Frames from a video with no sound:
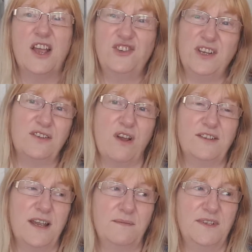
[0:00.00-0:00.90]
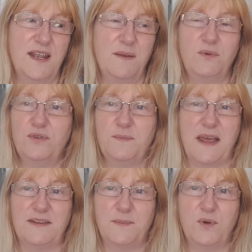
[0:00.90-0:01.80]
And she has got a times tables
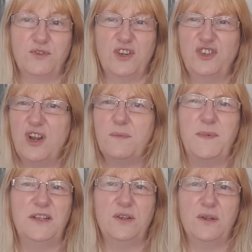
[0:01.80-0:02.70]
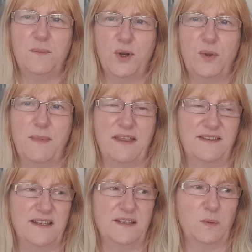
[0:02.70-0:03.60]
maths book, so she's not been doing the blue
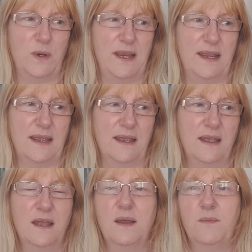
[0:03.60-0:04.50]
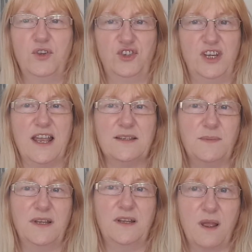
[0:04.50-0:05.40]
maths this week, but she has
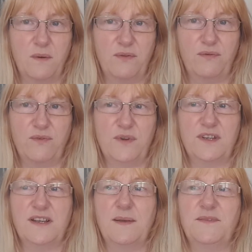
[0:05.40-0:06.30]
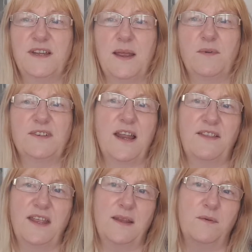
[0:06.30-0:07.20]
been going through the times tables, and I
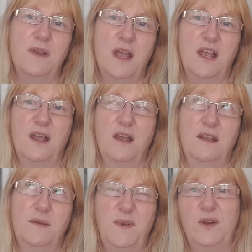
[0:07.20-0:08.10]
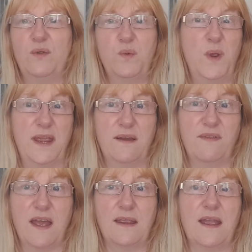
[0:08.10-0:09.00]
think there were, there'll be another week of
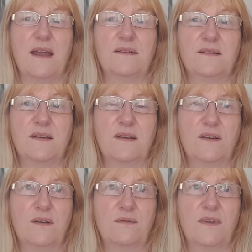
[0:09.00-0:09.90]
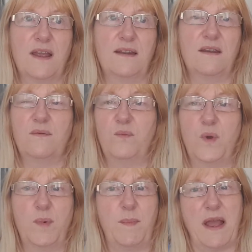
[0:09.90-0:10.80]
that yet. Then
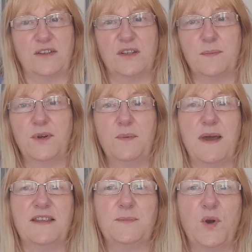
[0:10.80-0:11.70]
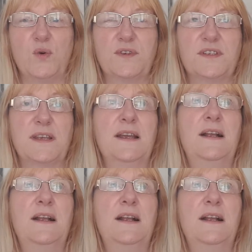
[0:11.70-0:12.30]
we'll be back to the blue maths books.